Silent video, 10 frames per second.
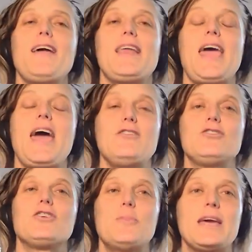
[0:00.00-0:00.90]
and how
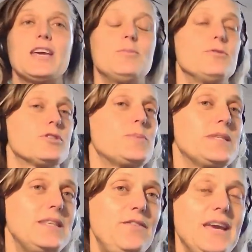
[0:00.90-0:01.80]
you can make it more
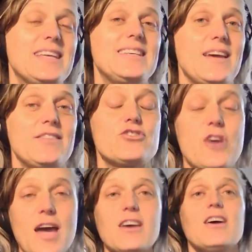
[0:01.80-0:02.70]
specific down the
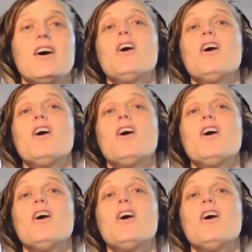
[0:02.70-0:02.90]
track